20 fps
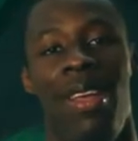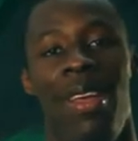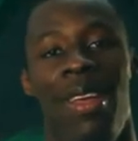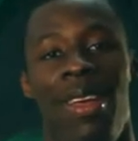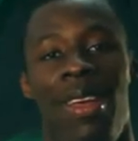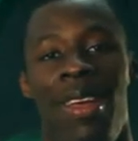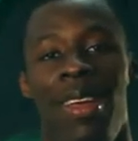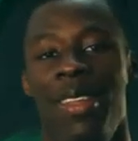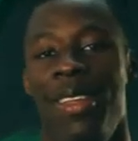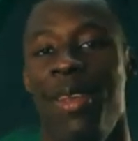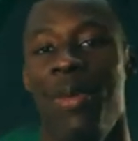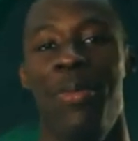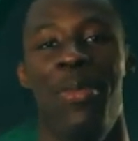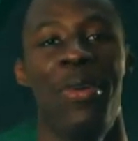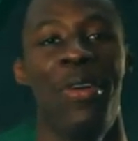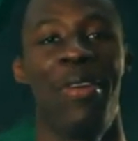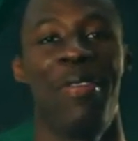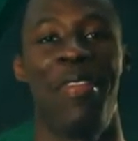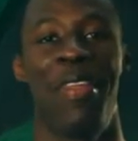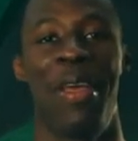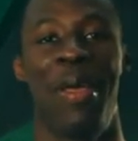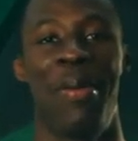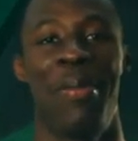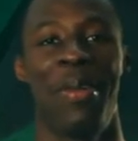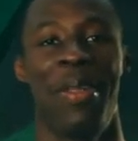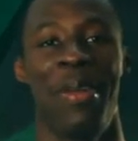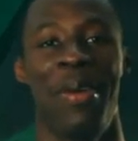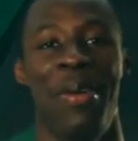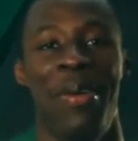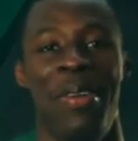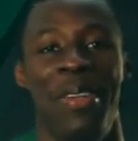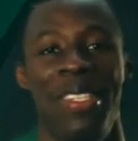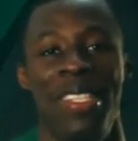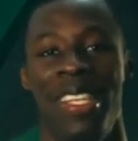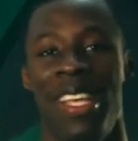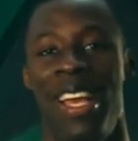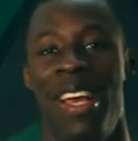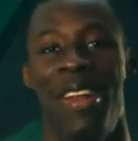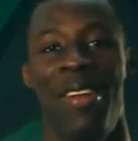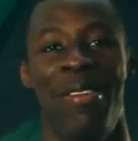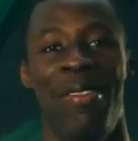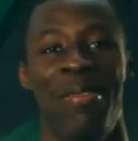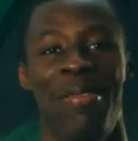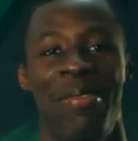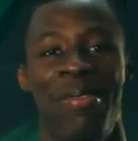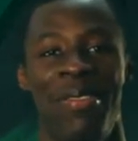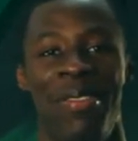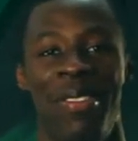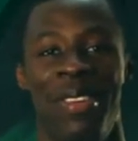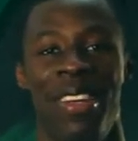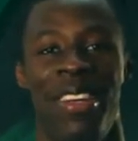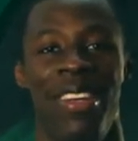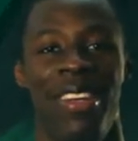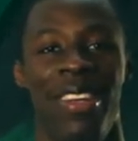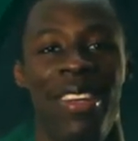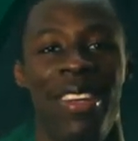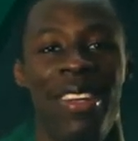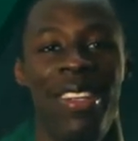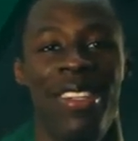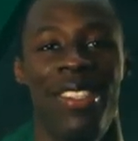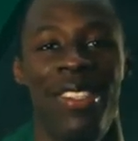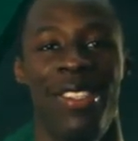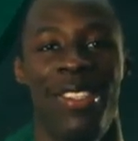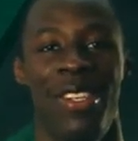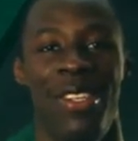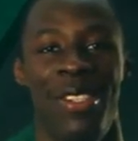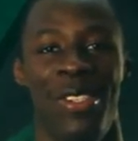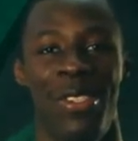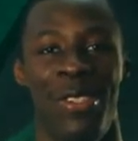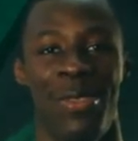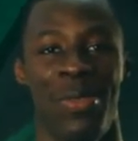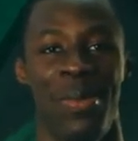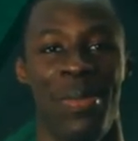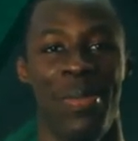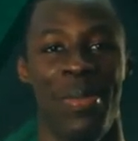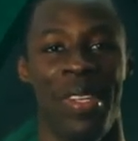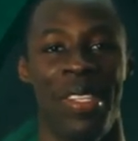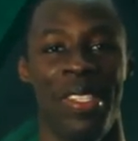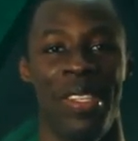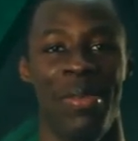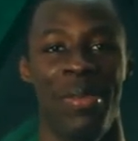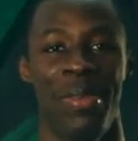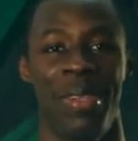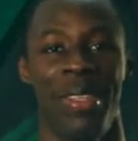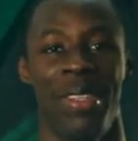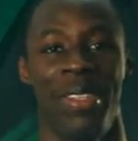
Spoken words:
I think both of them, you know, is kind of, maybe not just one person. But